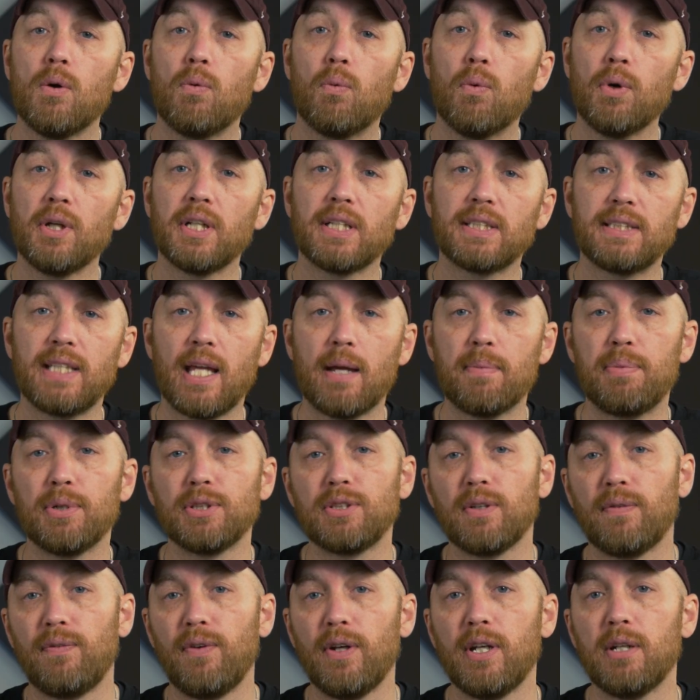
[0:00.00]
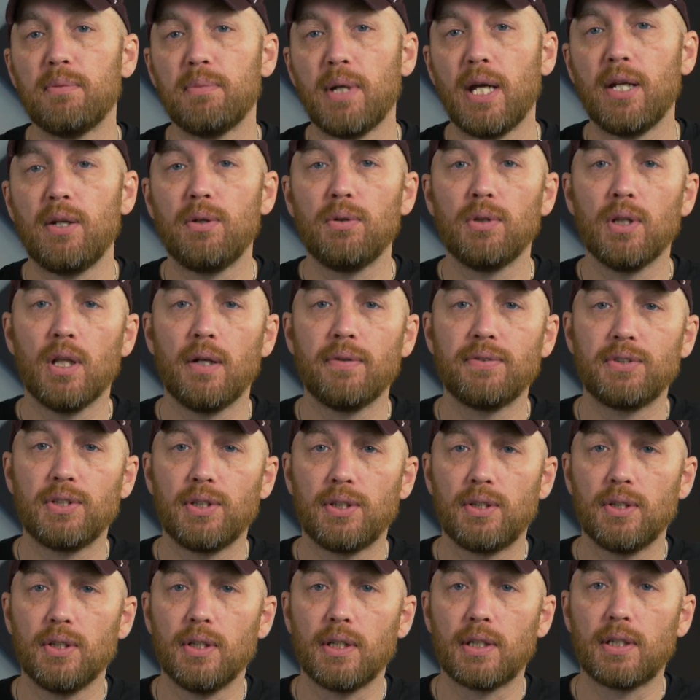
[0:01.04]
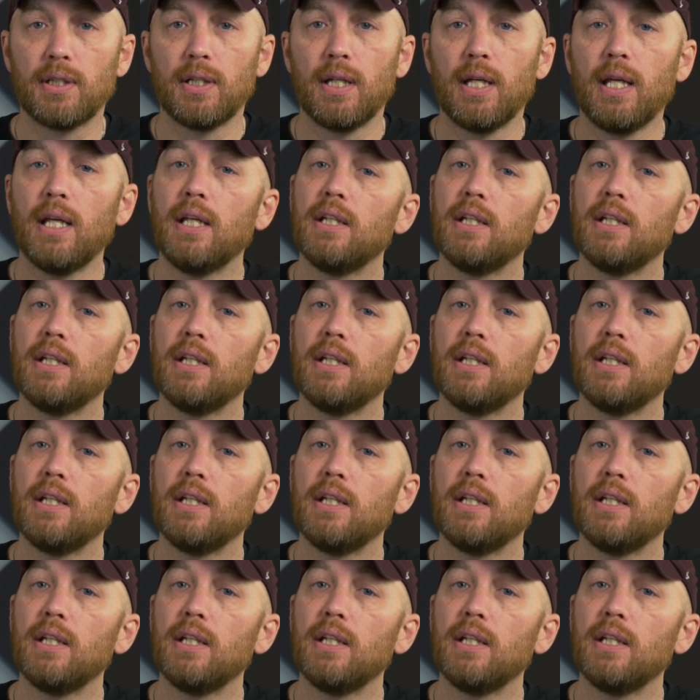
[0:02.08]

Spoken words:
One example is a friend of mine who loves to cook.